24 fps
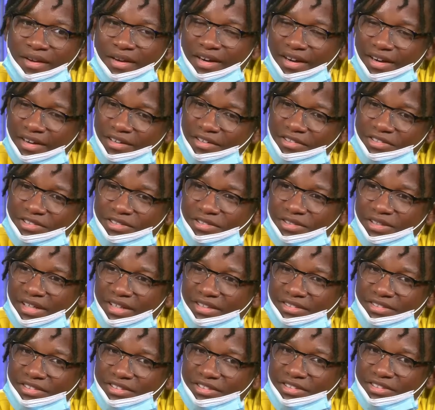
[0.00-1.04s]
I also
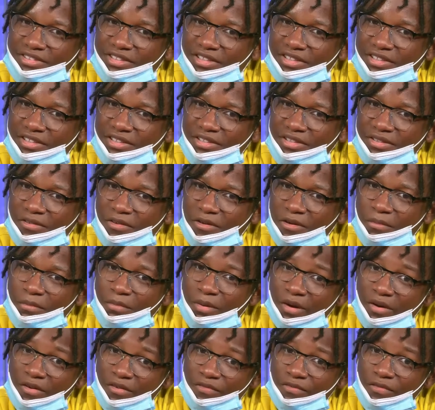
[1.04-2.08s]
like to study
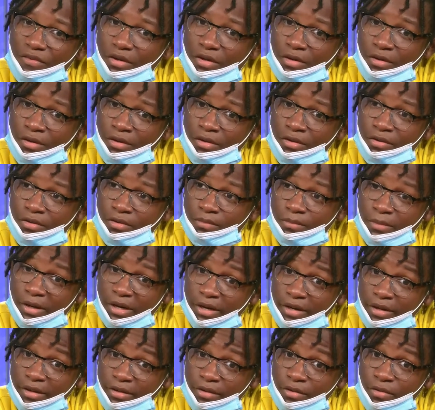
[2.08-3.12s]
above uh,
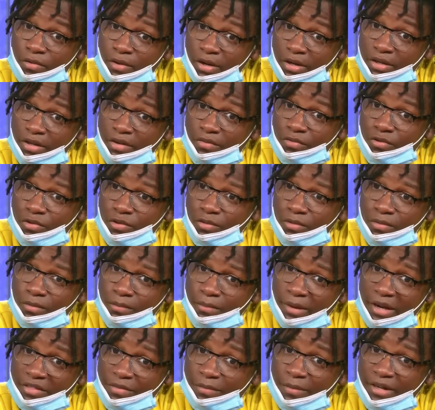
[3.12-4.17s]
my grade level
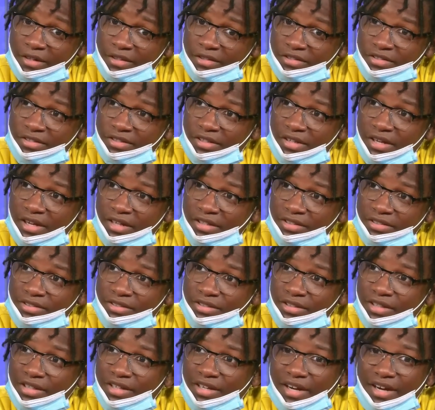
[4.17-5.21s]
mathematics class.
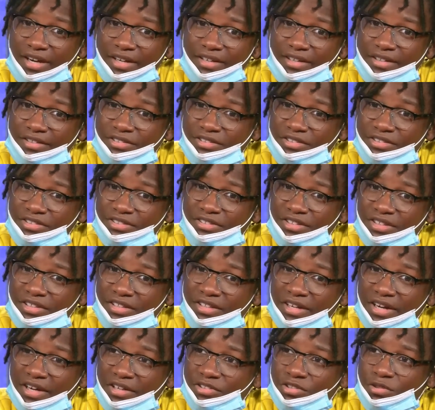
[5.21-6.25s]
I like to
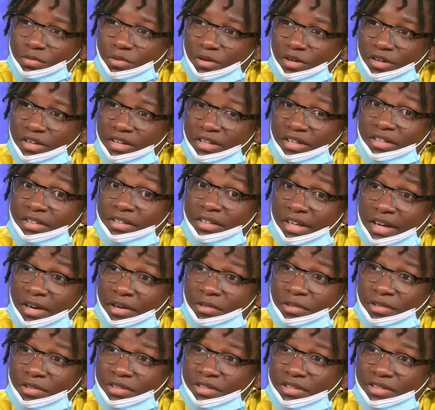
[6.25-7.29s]
study algebra and
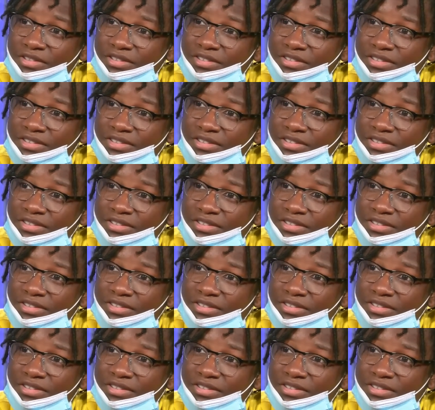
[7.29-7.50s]
calculus.